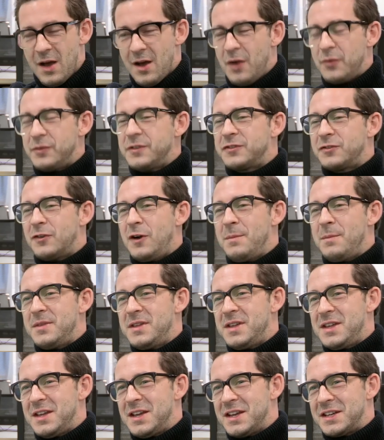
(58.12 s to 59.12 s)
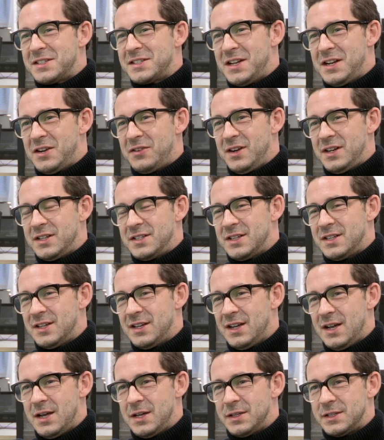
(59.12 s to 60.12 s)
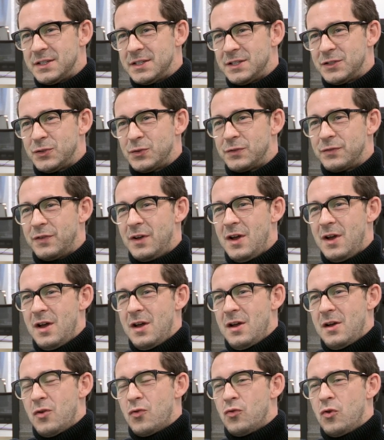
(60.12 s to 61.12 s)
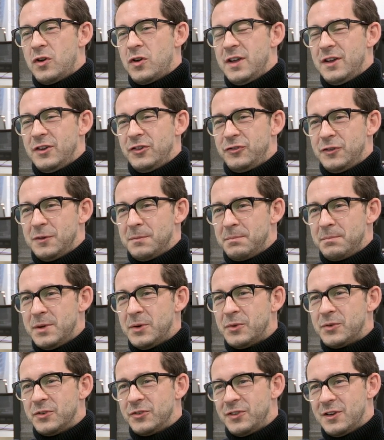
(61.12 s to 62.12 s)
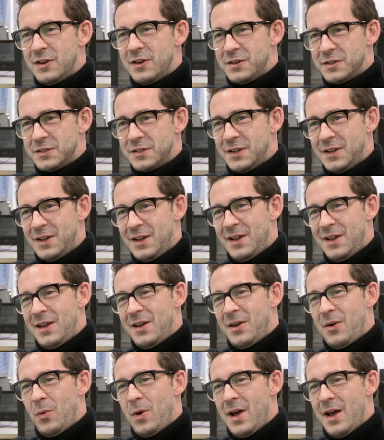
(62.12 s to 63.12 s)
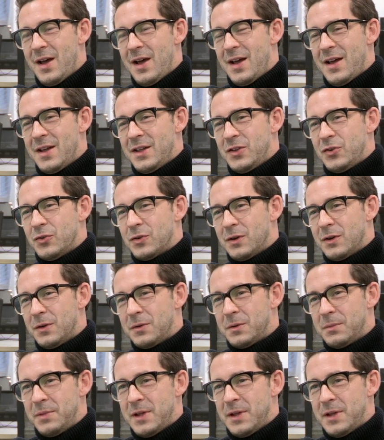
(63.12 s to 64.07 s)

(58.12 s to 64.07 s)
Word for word: Uh, I'll describe the accelerator as a sort of rocket ship builder's yard where you've got a lot